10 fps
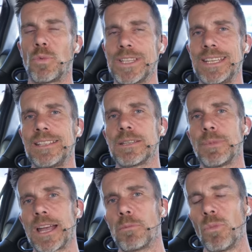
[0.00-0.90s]
we tend to
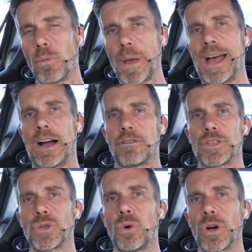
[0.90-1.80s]
make more power
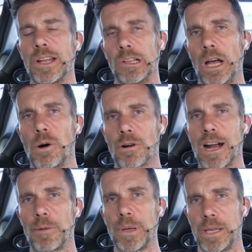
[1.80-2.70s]
and torque at lower
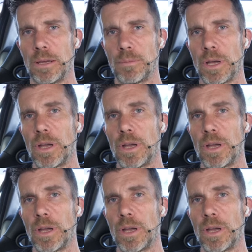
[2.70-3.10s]
RPM,